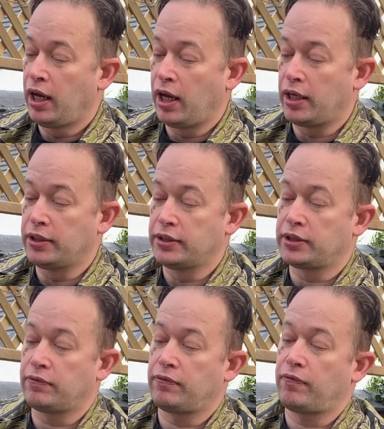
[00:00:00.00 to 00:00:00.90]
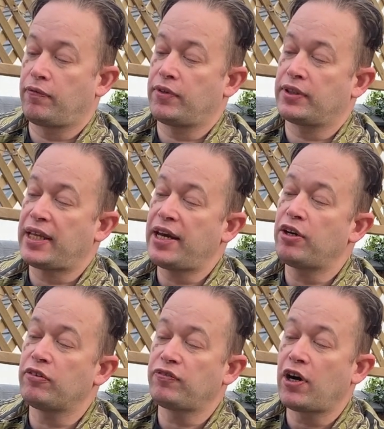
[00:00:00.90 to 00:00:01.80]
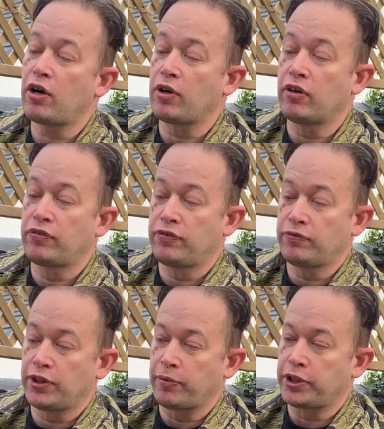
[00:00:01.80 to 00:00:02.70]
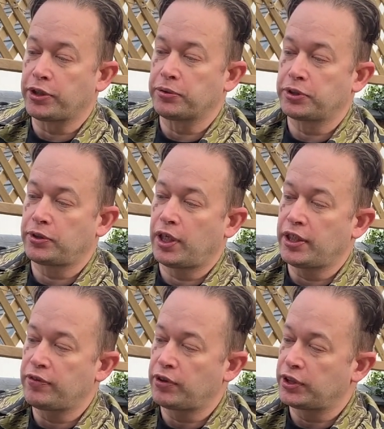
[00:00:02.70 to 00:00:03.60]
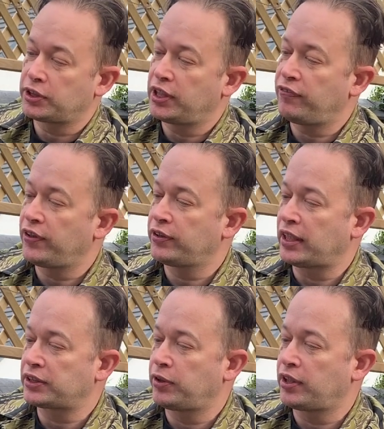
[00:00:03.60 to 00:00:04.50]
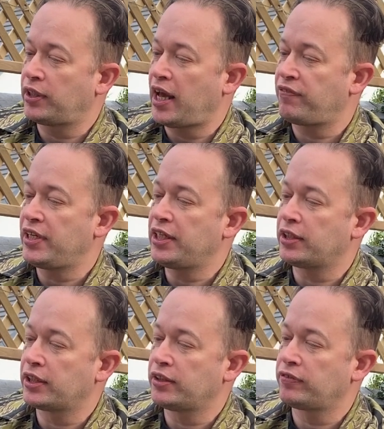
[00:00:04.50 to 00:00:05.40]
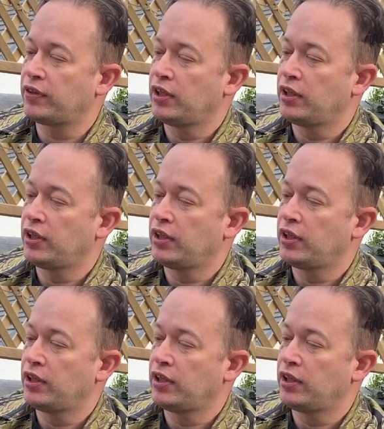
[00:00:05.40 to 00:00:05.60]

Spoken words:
And they're not far off the originals. You've got this, can you feel that's quite a heavy kind of